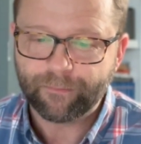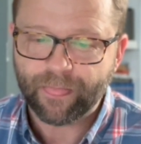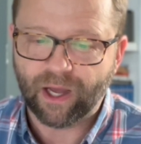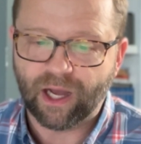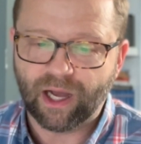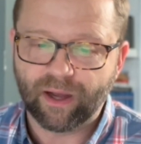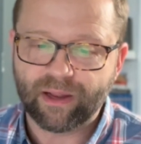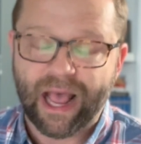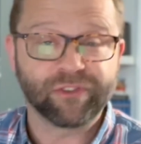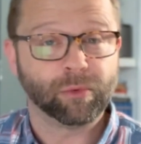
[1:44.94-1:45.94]

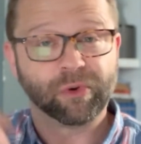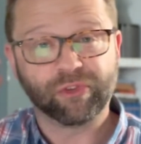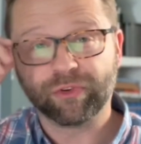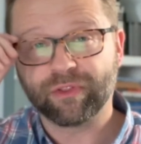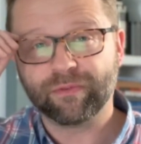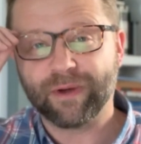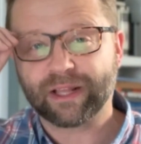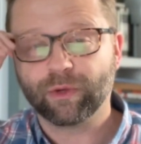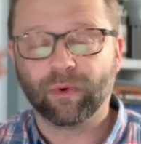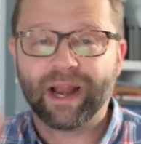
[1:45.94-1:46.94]
As a result of the
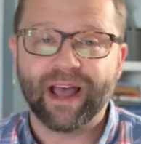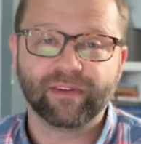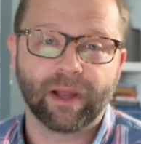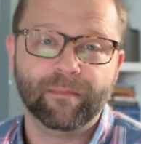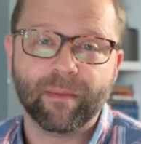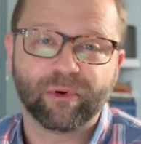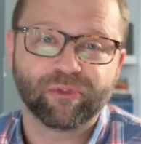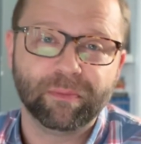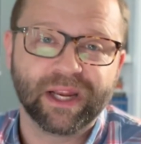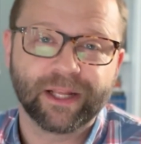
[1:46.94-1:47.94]
fact that we're having a
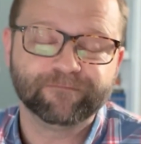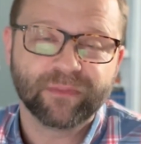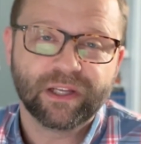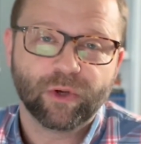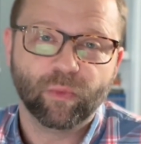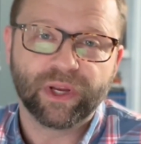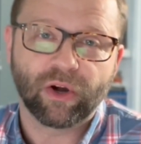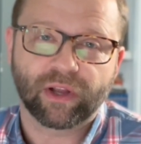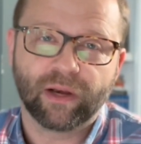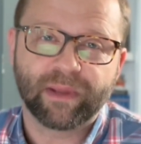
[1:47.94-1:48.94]
members meeting, we
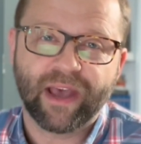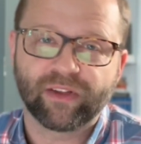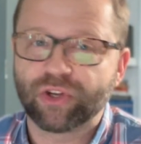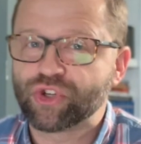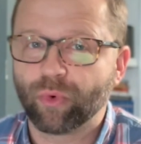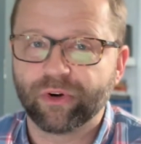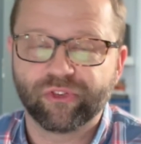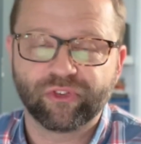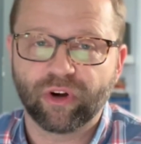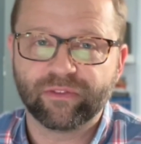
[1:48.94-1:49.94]
are going to be having a
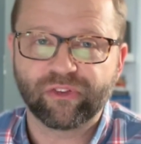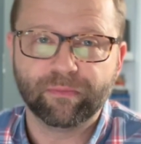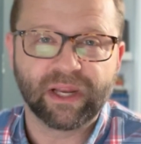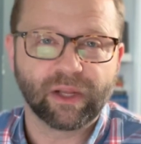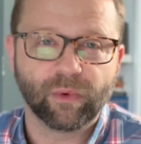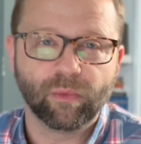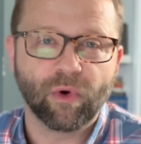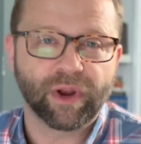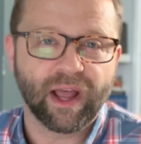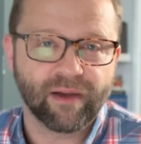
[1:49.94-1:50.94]
shortened service, meaning we
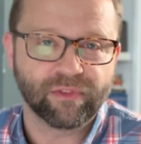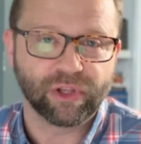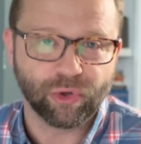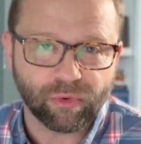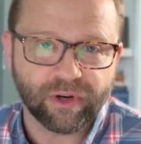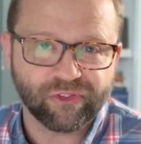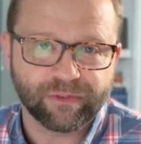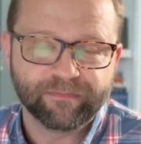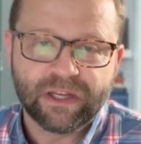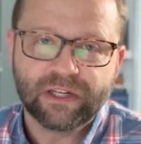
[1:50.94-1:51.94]
won't have the
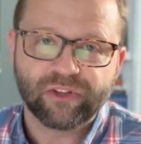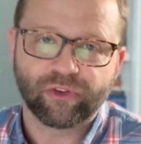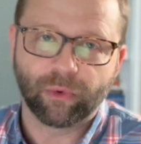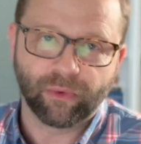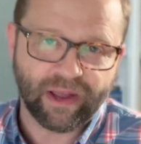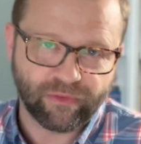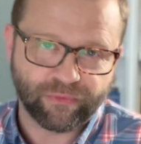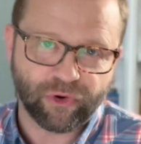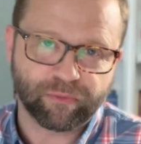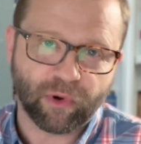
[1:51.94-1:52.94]
Eucharist. So we will have the
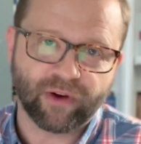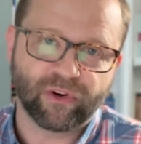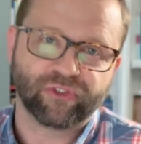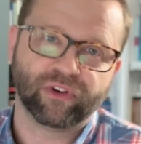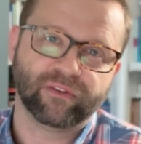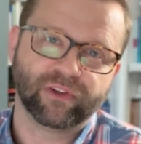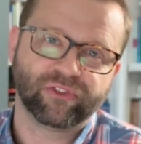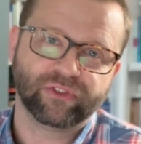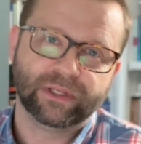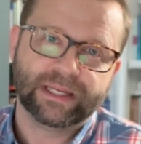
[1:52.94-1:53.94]
first part of our
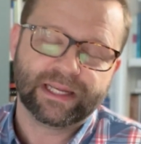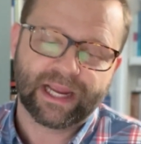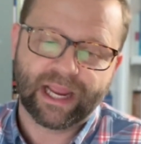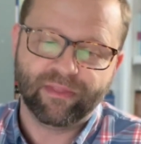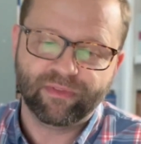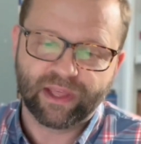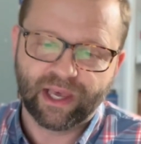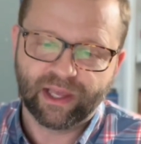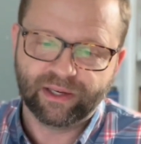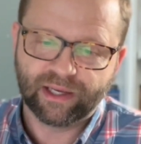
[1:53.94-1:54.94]
service, and
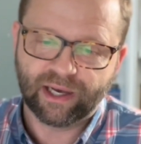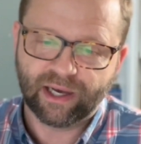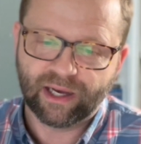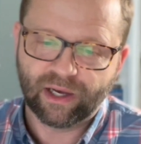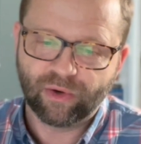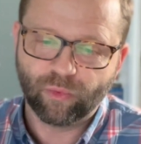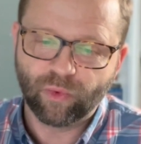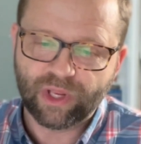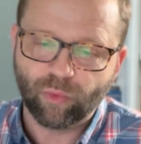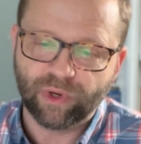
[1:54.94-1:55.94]
then
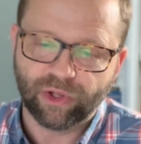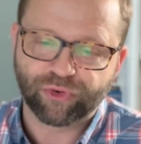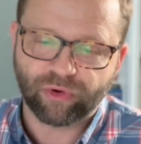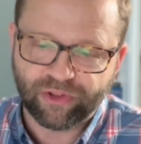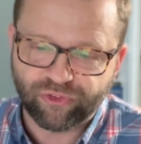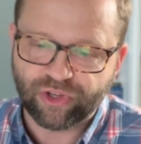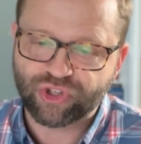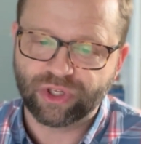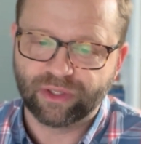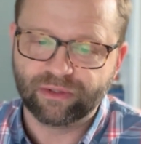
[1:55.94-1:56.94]
we will
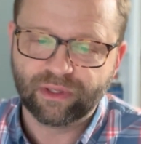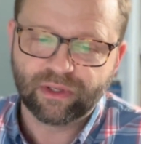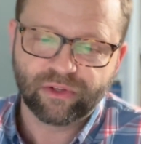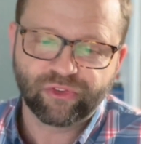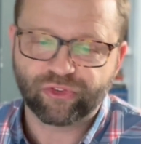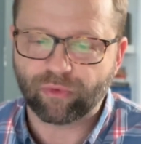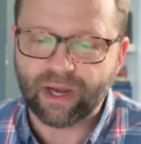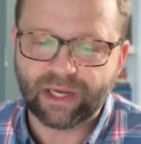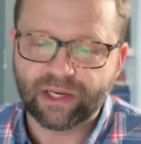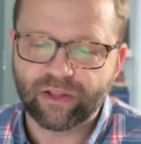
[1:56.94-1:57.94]
transition
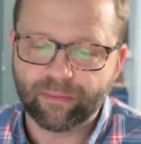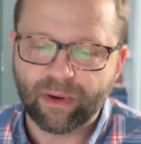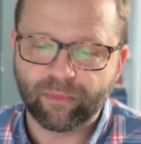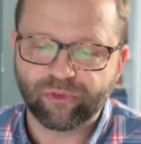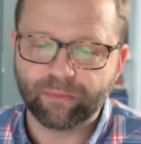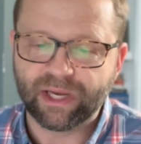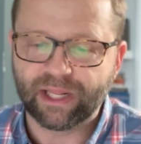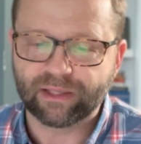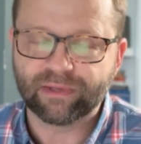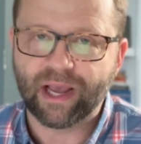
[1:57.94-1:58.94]
straight into the members
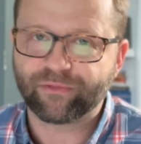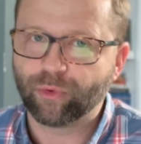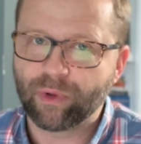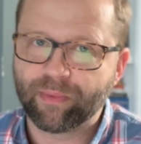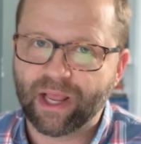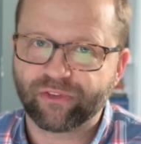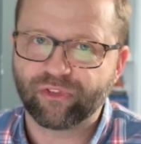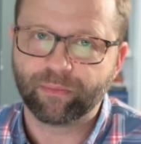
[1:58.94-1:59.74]
meeting after we pass the